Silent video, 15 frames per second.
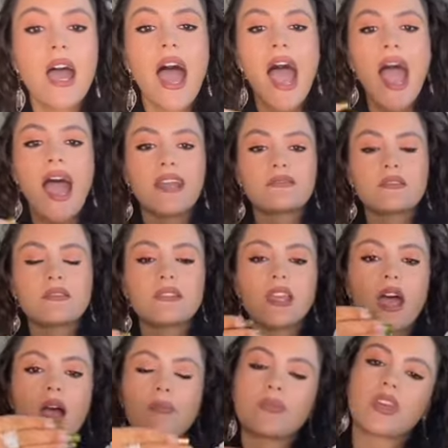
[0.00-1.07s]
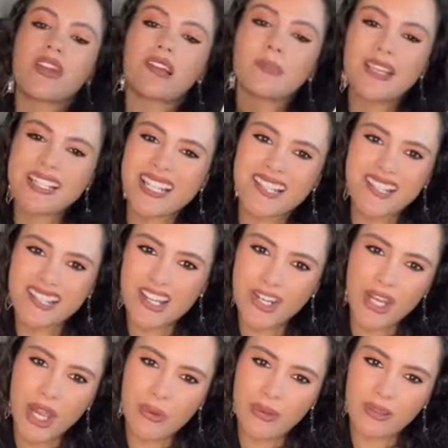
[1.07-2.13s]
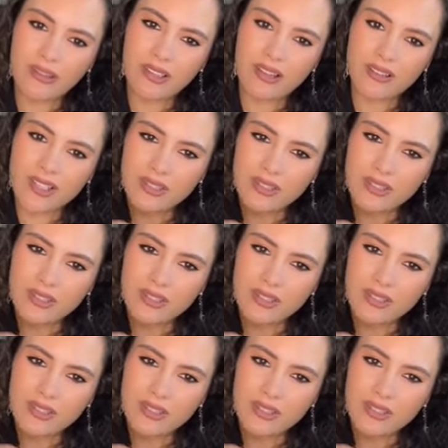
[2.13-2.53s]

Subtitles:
And the colour means that it's going to go with a lot,